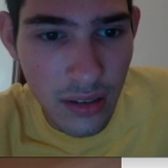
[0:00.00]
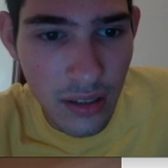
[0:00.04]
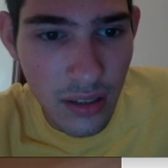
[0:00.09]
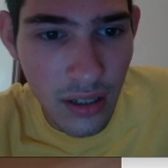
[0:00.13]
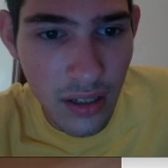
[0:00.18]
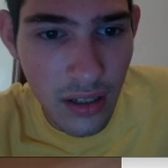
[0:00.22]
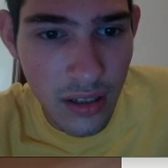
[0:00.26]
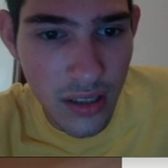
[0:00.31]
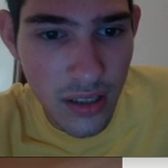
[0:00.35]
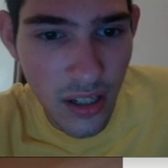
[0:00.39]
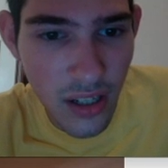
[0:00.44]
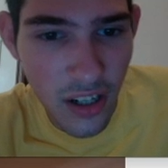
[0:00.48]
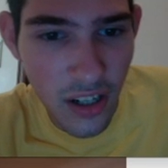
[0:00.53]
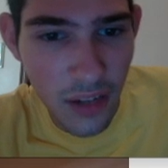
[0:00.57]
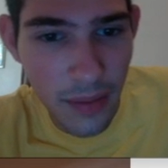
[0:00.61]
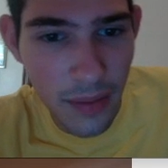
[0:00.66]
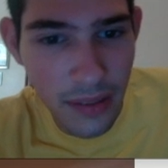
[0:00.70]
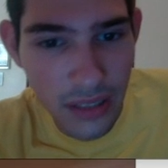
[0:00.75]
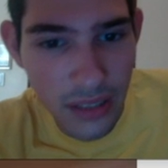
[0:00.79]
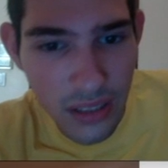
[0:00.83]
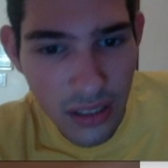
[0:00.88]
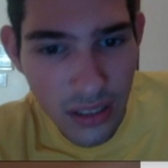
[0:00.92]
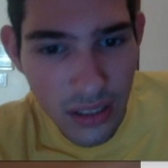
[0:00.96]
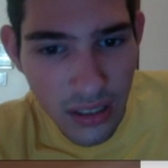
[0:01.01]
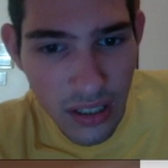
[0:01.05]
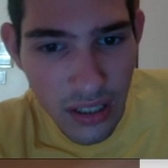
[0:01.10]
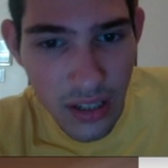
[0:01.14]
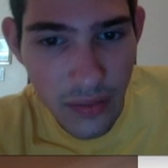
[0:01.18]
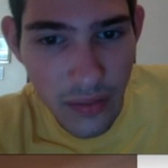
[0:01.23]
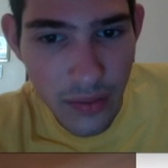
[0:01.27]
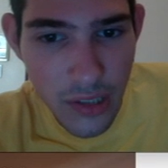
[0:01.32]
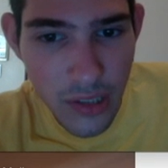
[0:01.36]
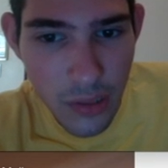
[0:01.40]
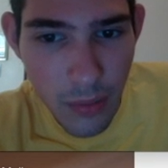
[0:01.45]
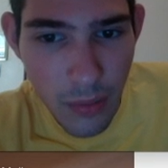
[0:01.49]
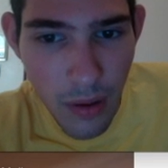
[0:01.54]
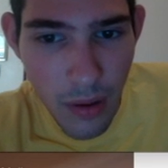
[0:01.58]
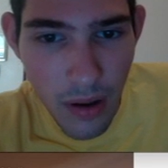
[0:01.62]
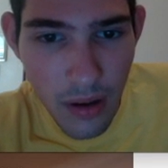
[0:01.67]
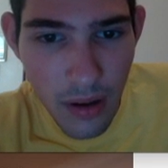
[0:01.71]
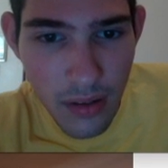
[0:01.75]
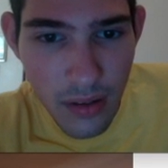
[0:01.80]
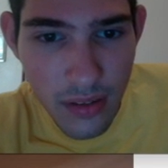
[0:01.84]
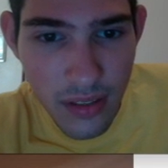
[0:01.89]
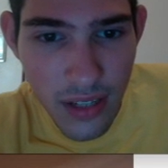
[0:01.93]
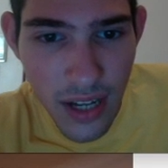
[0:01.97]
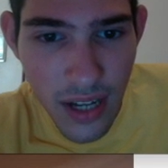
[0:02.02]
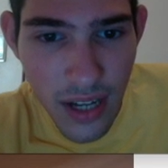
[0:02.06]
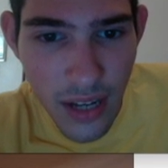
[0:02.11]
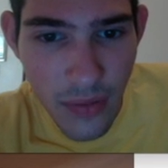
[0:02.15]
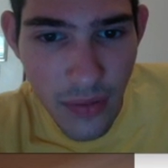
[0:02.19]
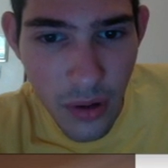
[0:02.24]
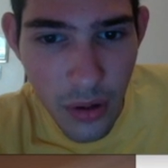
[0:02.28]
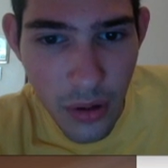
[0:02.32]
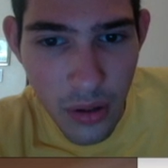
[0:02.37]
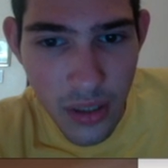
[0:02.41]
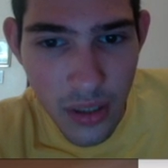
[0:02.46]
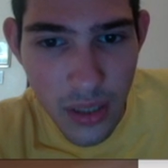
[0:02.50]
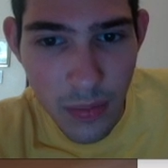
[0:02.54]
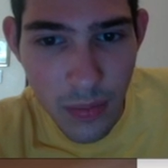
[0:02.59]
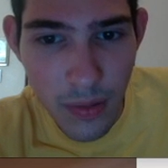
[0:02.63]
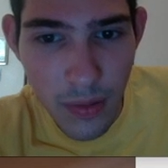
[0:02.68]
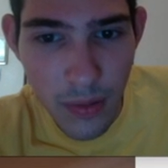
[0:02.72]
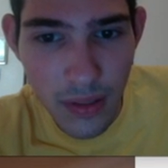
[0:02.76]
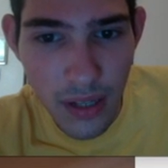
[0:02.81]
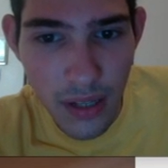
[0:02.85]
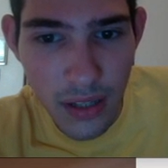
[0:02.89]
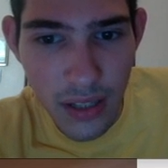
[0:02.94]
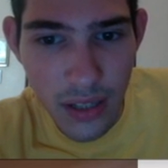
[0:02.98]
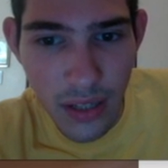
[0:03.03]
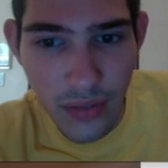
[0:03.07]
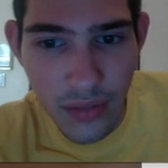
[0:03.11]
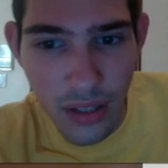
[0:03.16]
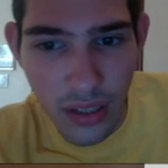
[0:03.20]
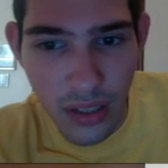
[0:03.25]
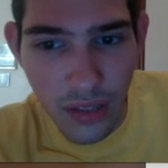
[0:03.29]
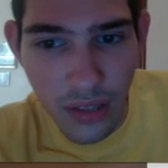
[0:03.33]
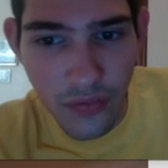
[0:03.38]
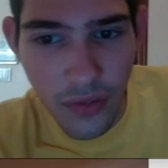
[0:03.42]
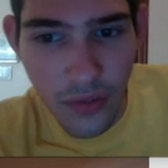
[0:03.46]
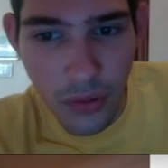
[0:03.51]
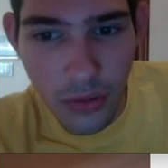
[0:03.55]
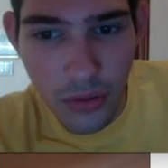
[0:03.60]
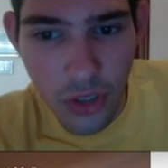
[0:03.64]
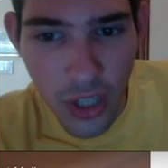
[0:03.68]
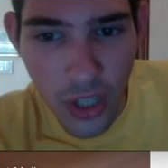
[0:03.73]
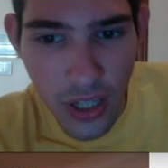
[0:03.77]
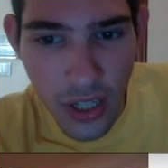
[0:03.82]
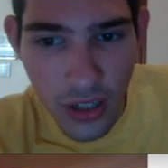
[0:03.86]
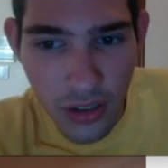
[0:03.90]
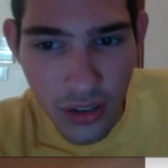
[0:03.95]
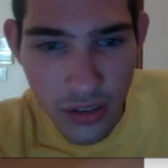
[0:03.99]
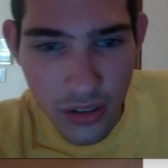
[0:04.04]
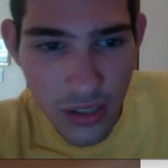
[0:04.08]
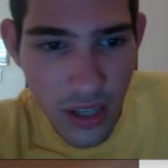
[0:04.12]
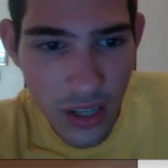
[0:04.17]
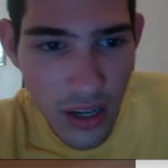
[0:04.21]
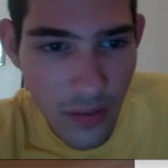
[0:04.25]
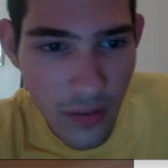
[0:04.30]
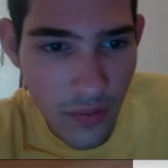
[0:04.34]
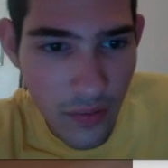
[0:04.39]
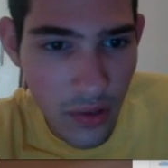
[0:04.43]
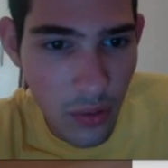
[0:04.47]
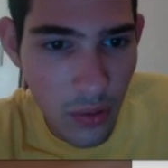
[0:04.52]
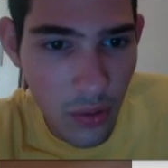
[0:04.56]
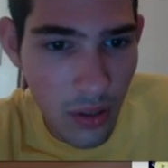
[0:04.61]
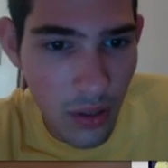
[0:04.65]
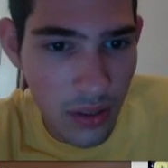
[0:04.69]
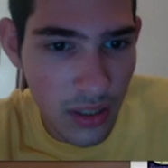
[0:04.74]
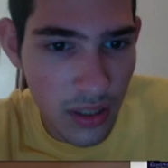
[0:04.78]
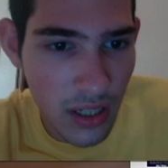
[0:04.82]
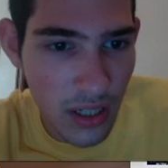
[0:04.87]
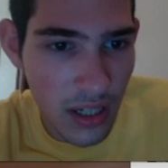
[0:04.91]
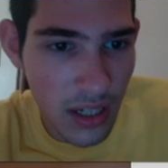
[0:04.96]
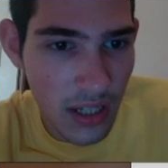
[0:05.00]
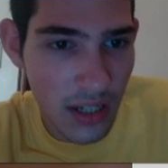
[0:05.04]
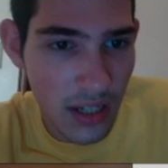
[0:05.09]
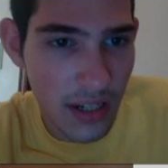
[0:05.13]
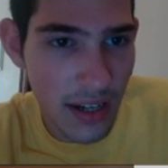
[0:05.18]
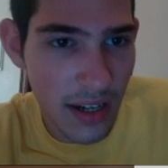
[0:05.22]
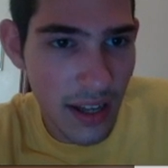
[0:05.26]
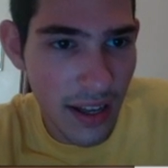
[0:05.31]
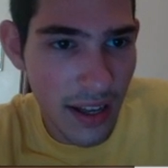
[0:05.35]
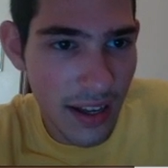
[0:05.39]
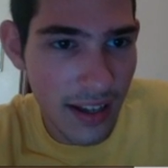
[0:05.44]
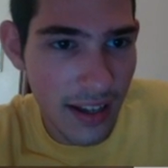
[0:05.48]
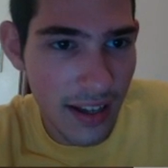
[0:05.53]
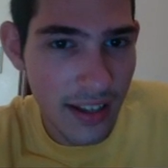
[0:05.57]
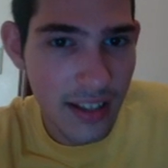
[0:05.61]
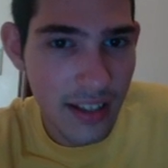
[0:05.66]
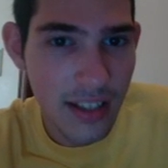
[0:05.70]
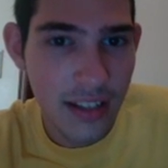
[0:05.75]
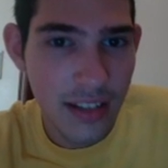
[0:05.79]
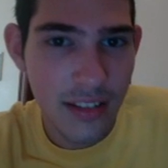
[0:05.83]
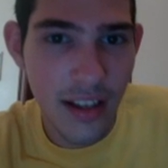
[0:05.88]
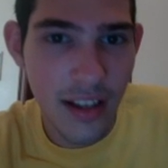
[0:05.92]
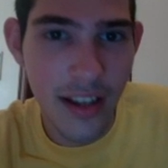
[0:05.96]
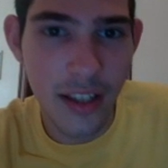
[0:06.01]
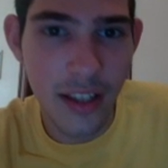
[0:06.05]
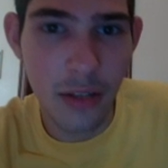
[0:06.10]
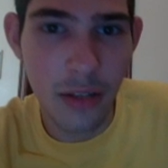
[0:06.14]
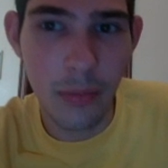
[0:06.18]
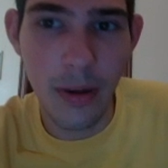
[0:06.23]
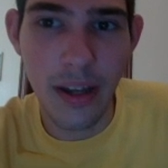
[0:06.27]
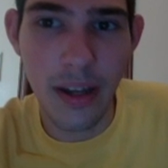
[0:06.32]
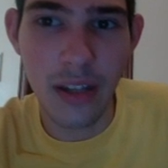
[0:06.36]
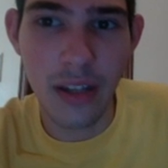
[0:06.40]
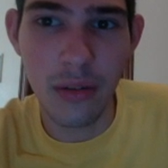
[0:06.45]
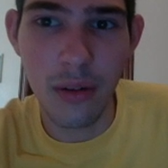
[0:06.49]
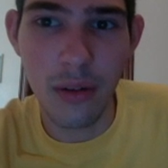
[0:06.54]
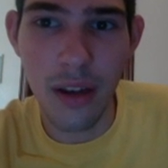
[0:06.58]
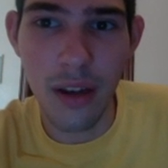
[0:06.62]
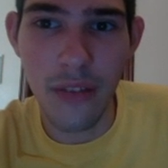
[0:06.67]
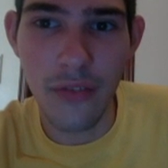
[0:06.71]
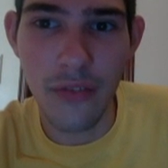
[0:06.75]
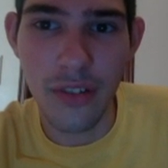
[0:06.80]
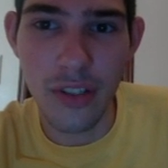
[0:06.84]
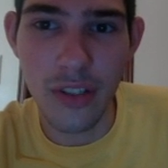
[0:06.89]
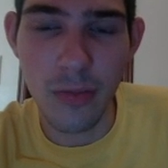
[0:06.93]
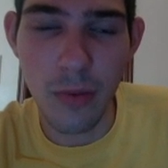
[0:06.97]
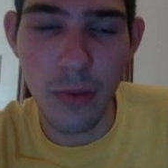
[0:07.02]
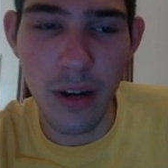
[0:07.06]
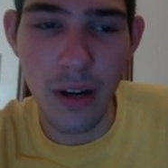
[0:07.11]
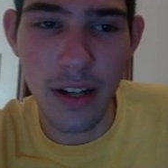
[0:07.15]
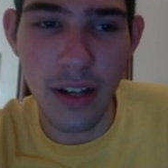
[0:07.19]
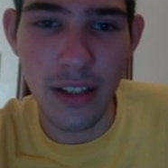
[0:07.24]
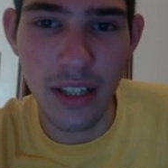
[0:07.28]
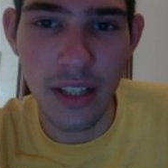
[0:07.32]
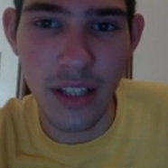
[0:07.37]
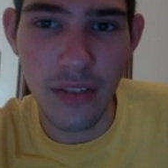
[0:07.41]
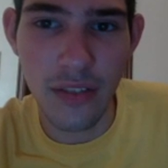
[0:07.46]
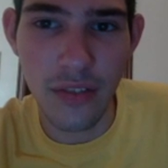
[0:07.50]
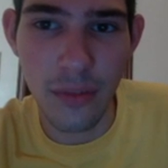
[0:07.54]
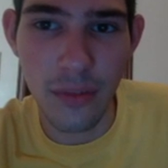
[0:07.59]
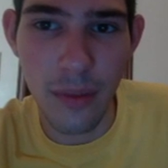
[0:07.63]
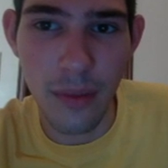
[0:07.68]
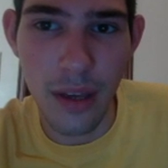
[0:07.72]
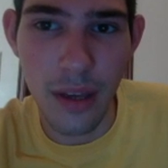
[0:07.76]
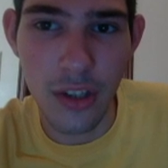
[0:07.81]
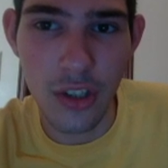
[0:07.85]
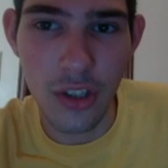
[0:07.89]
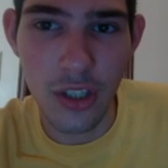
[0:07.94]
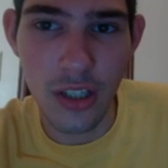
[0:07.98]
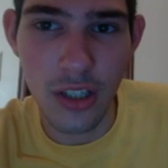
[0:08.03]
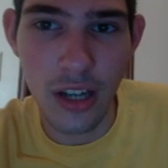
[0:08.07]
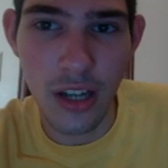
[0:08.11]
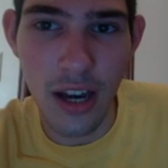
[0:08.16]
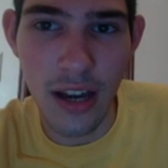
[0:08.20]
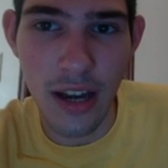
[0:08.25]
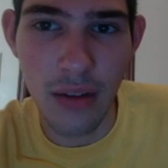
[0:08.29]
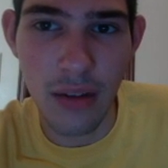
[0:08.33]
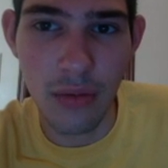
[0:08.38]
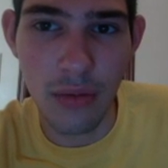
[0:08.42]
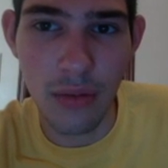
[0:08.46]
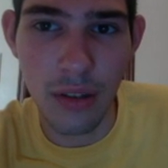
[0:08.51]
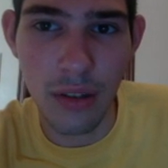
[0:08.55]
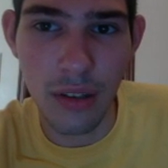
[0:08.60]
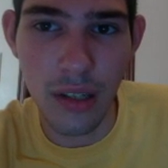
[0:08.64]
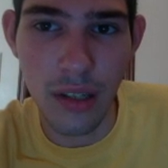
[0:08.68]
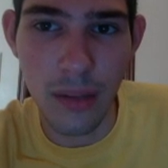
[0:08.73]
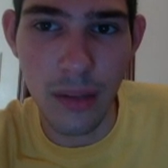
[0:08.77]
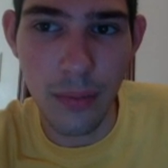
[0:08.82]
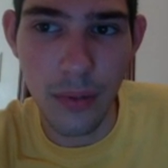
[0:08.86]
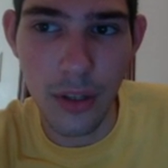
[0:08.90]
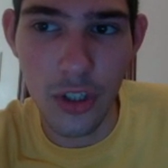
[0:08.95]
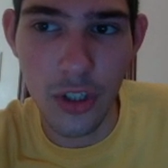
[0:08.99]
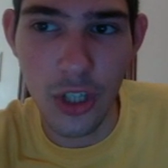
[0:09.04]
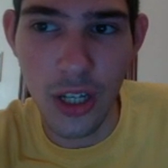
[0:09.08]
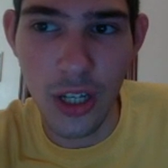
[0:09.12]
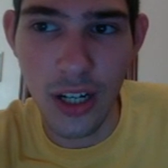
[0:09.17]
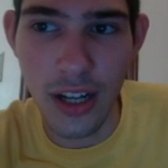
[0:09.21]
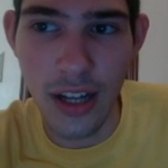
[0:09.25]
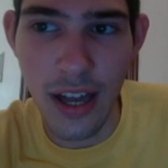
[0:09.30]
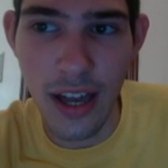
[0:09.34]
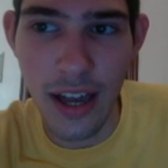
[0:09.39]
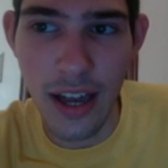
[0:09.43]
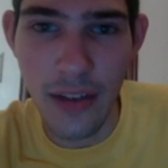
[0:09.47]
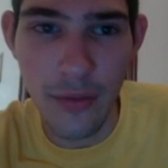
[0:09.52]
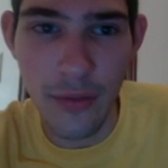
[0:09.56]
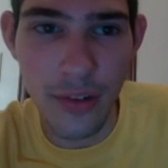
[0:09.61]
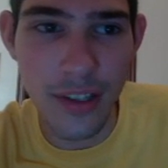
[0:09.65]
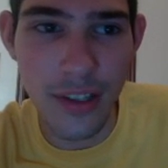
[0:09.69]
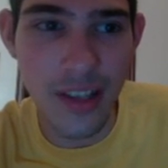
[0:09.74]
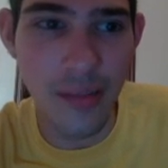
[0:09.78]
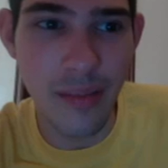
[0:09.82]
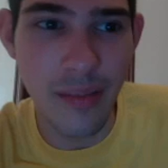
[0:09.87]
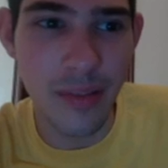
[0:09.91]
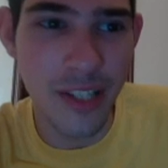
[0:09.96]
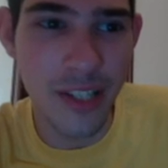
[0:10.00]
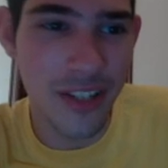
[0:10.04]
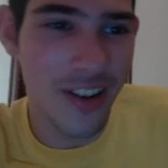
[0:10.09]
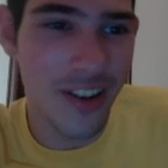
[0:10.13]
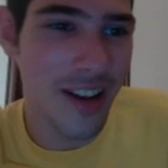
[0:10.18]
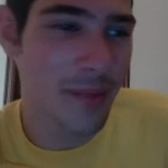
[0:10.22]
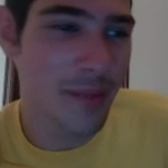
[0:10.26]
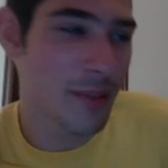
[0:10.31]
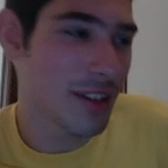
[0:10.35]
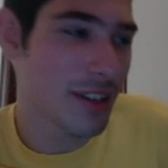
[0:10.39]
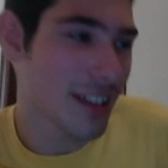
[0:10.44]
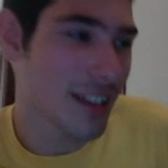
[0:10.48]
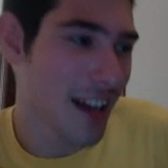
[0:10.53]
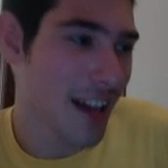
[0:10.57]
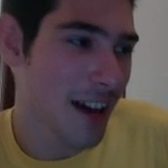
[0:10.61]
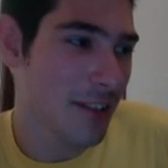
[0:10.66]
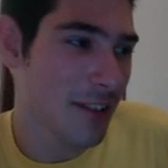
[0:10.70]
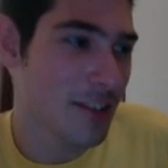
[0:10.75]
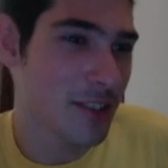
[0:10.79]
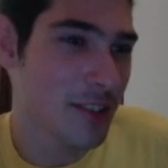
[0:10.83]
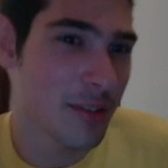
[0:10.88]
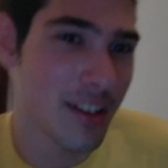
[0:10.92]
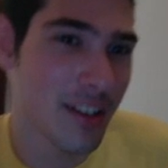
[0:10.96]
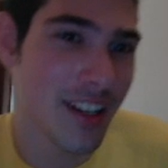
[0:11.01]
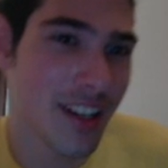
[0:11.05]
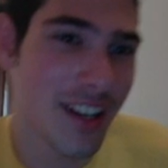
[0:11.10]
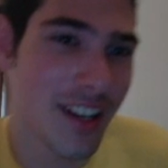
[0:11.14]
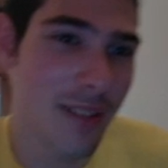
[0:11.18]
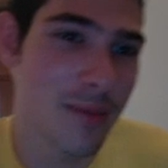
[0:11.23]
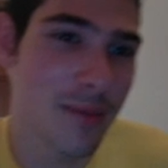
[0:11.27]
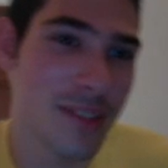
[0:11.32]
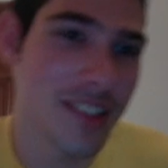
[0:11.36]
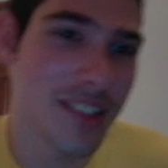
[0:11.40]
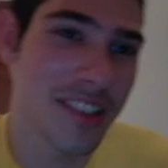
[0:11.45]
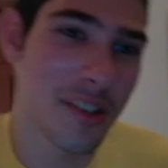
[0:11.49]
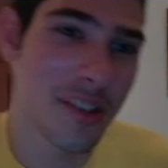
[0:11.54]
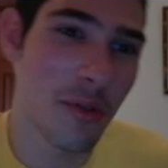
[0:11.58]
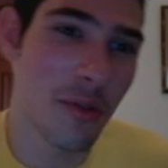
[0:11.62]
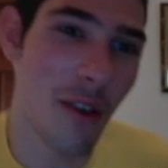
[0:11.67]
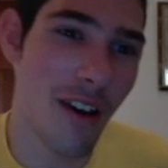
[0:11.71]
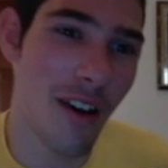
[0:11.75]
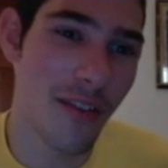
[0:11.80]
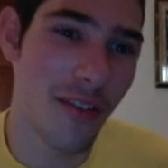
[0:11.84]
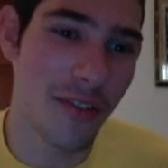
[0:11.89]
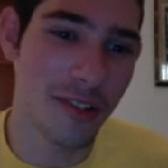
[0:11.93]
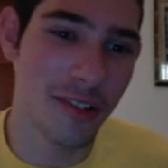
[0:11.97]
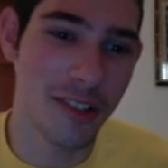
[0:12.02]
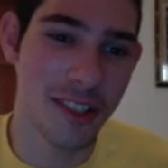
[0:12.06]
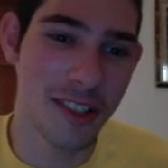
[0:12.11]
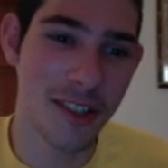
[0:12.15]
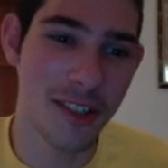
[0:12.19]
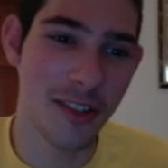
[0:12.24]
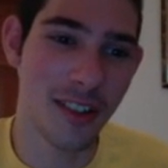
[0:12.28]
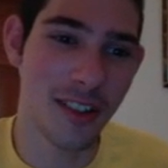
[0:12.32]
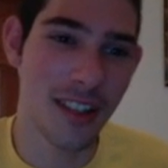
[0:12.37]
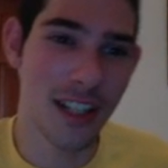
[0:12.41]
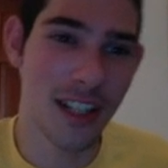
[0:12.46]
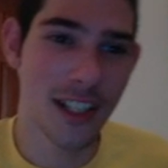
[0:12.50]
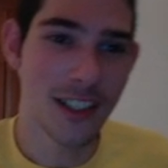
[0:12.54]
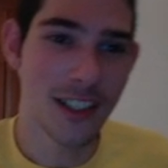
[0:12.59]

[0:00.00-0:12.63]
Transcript: Uh, sorry about the delay of response, and I have already spread the idea of daily food channels to everyone. Da da da da. Thank you, by the way, for spreading the information. I really appreciate it. Every subscriber counts when it comes to the Waffle Squad.